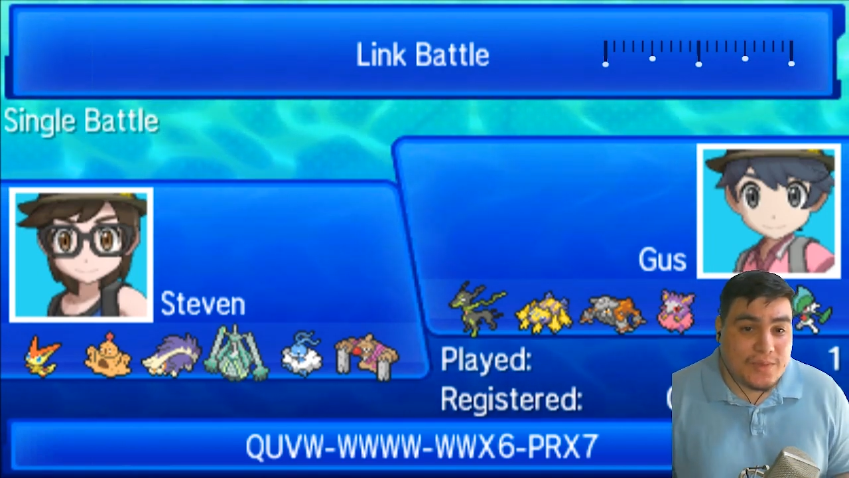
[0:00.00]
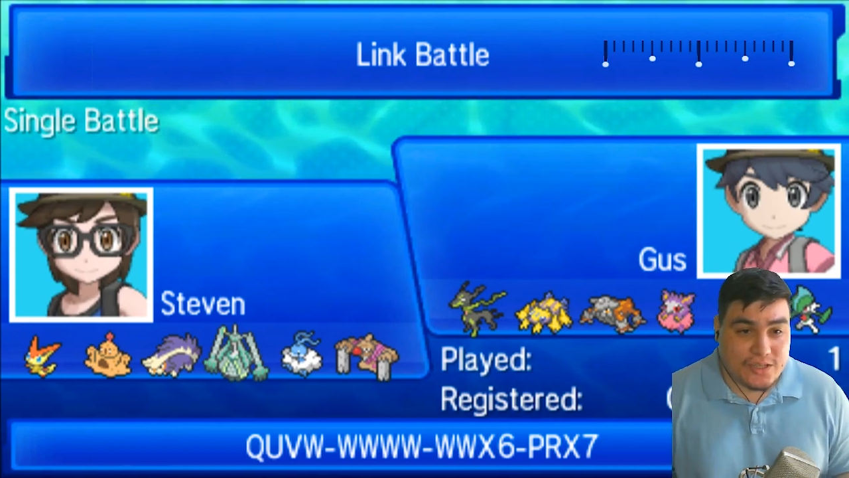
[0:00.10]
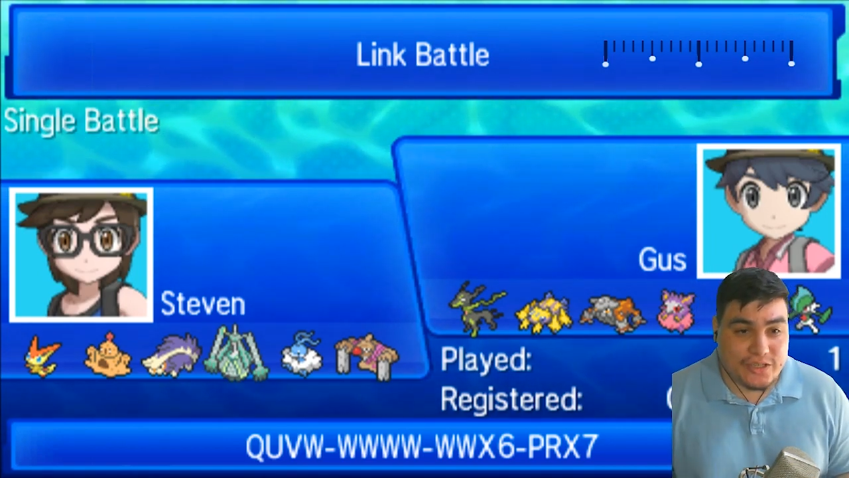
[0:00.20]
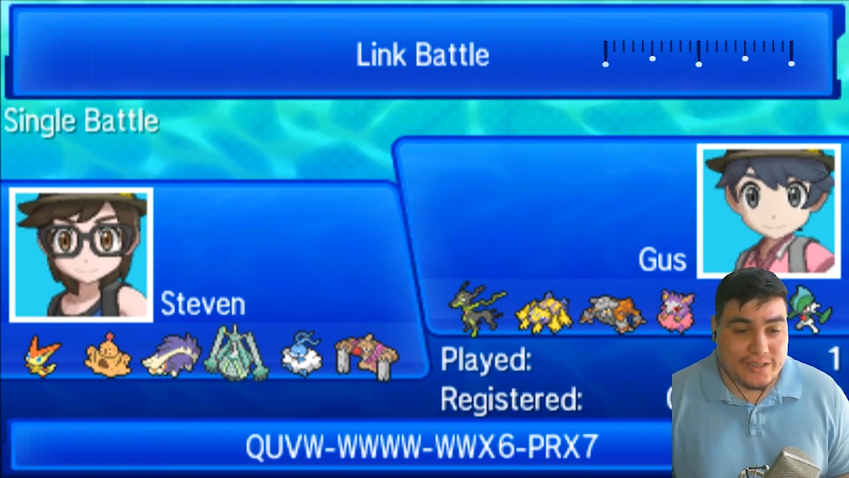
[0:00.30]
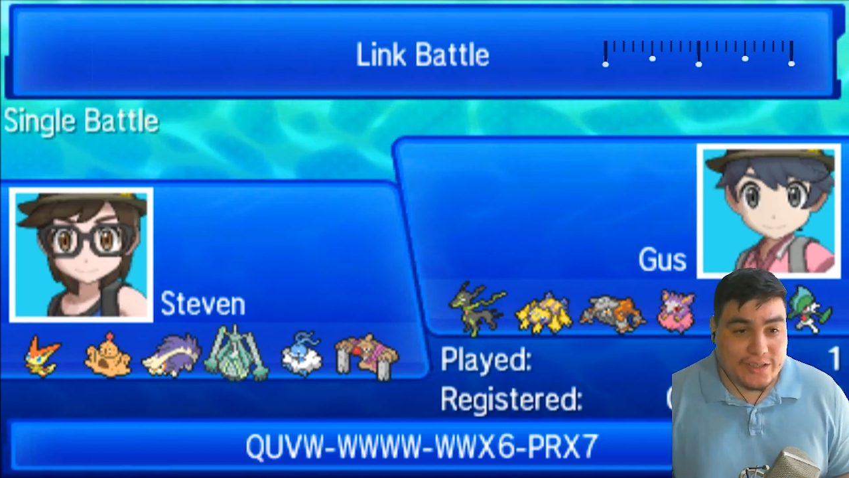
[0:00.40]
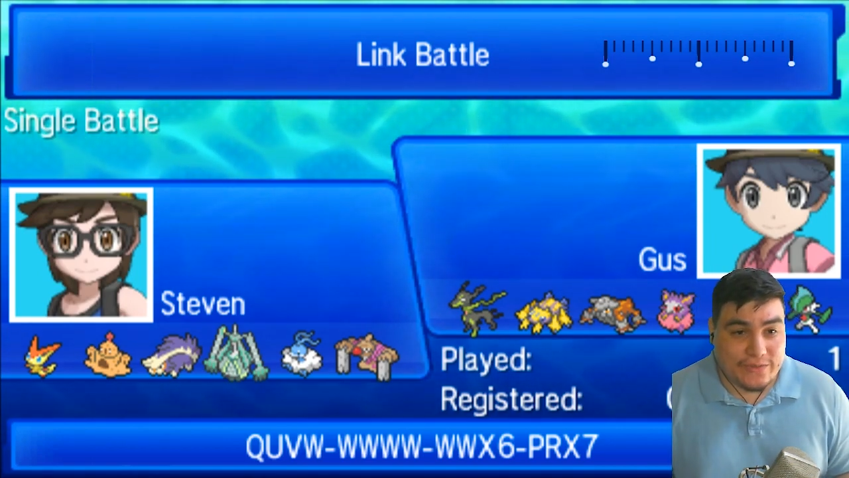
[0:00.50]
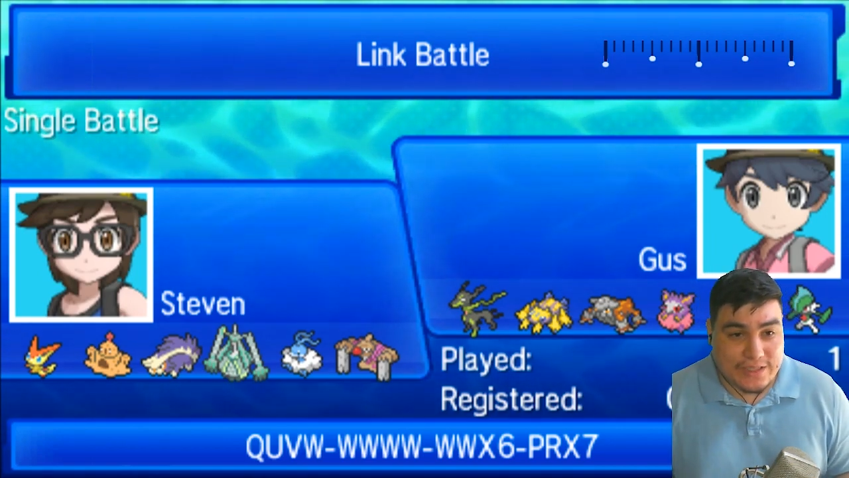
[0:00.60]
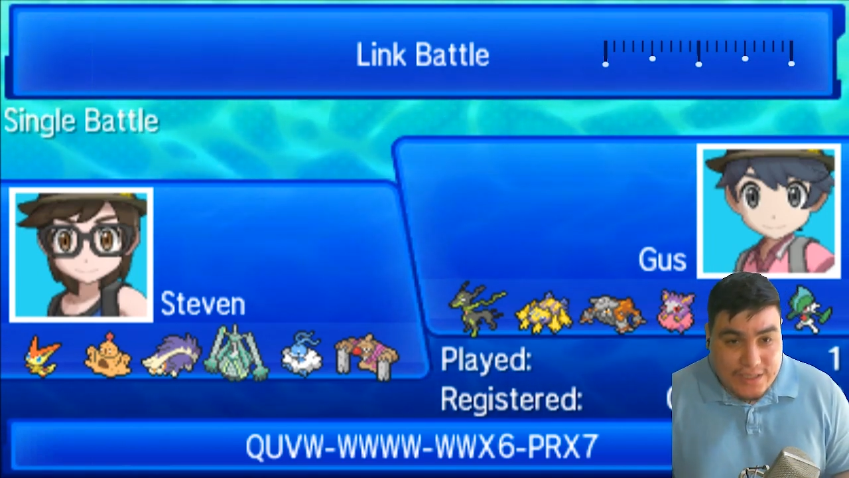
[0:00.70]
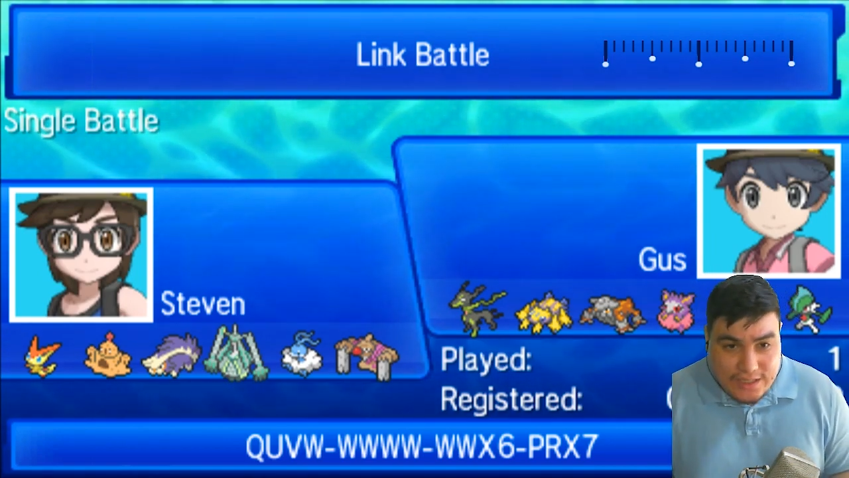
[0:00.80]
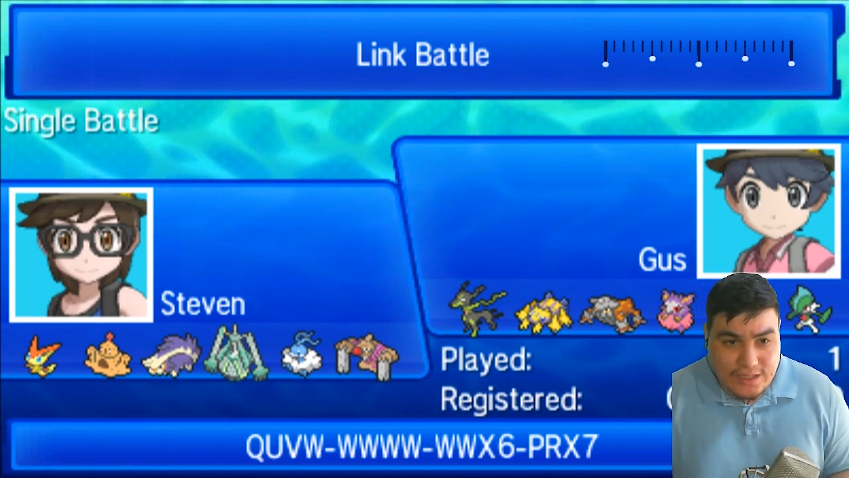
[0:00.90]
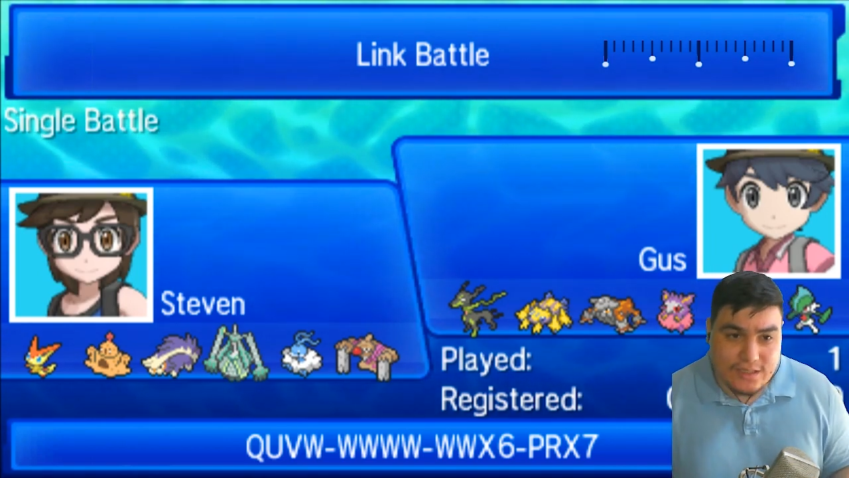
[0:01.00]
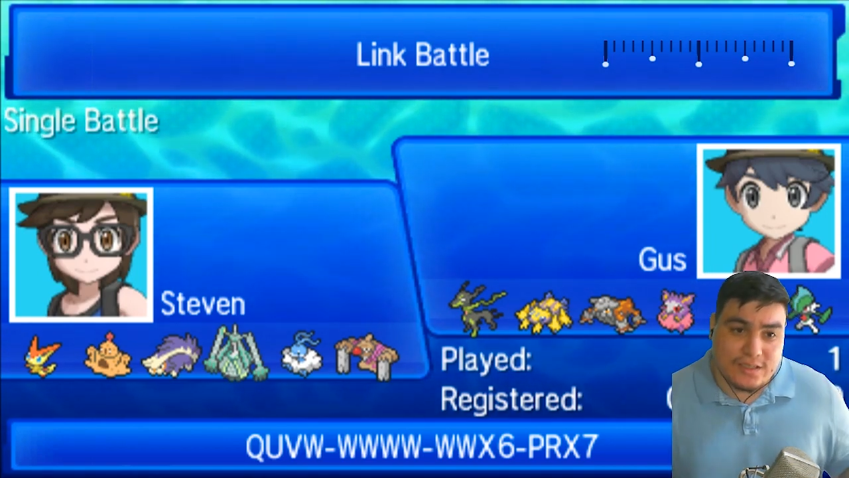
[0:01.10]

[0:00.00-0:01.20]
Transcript: of be a check to the Victini,